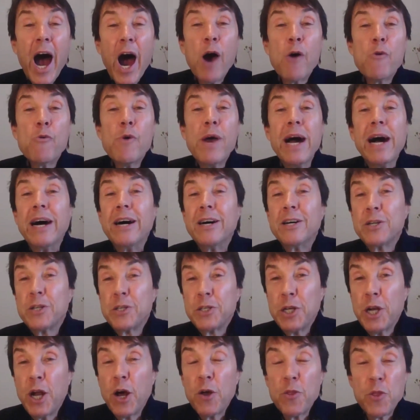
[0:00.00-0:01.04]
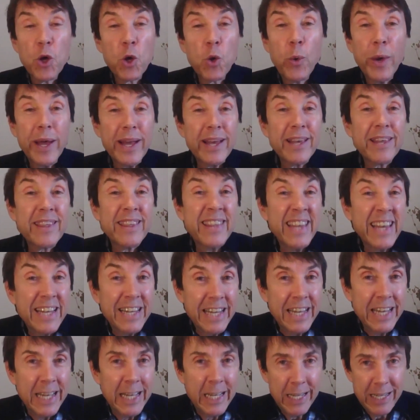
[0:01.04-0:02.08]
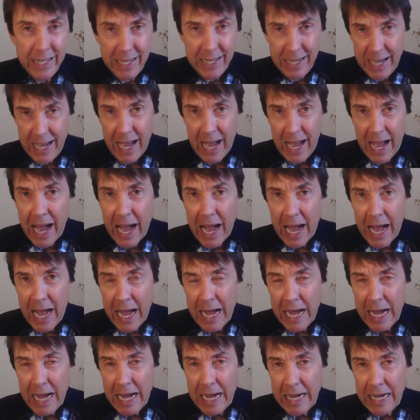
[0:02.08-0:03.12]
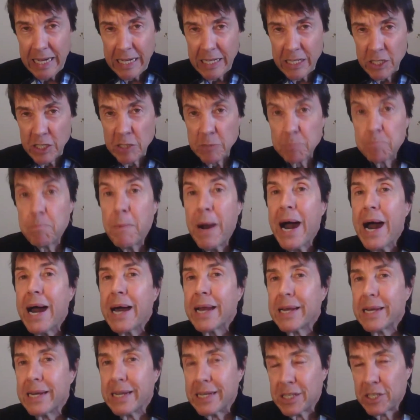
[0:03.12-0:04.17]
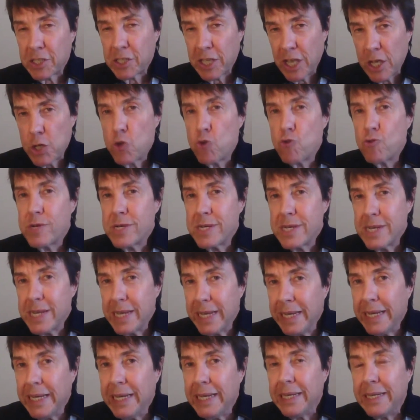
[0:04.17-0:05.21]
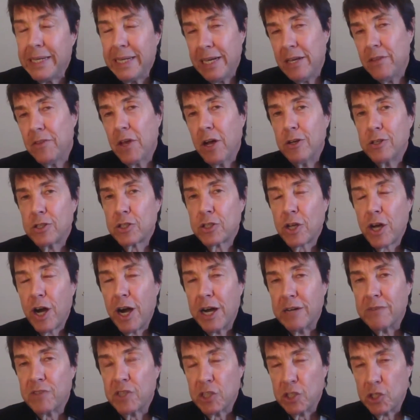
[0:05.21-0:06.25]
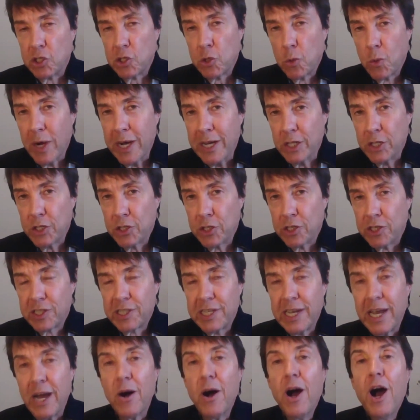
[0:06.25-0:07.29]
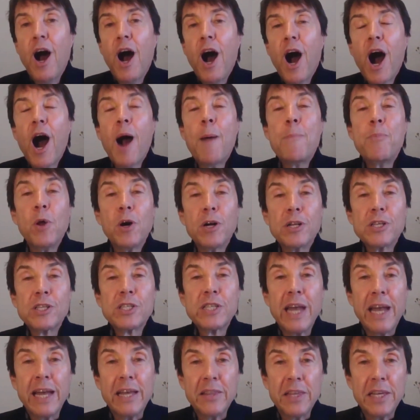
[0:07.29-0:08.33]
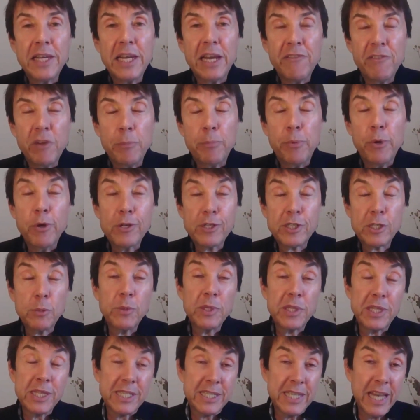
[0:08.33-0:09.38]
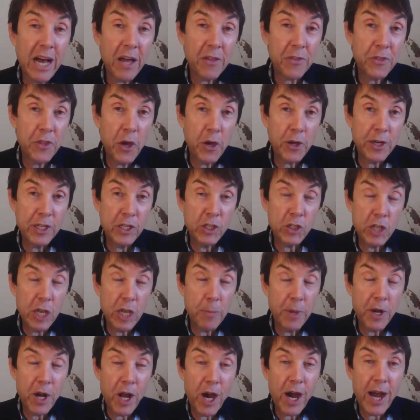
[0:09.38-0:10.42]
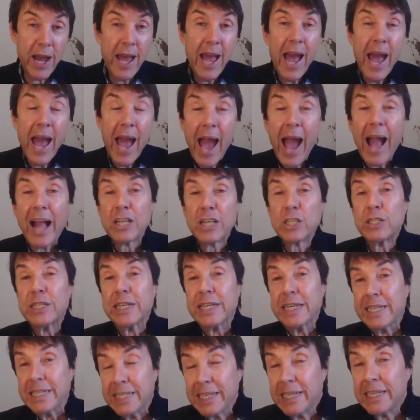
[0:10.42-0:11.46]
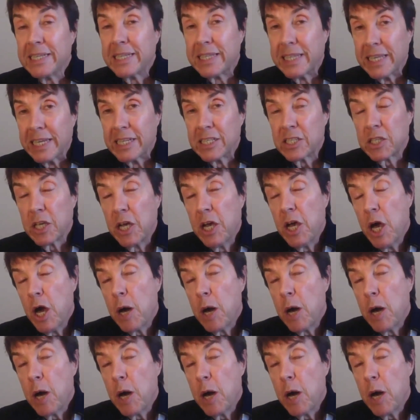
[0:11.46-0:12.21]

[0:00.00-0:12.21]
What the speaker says: around the quick thinking, smartness that you need in those kind of situations. Now, I'm not saying that every person with the South Node in Gemini actually did this,